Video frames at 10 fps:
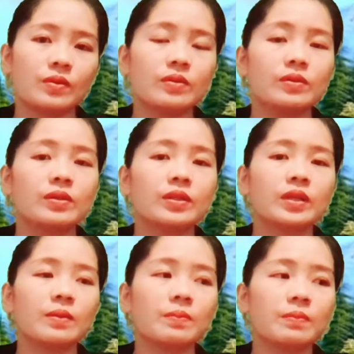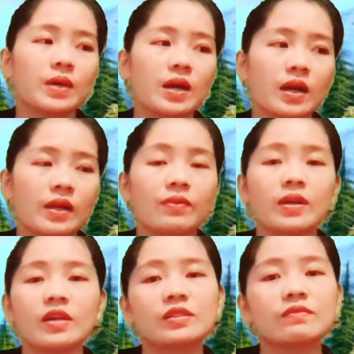on my
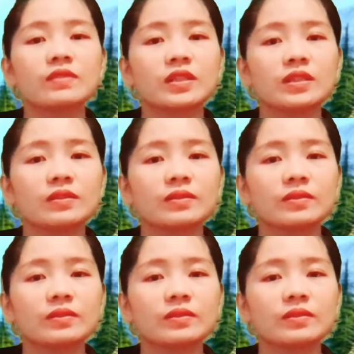reaction video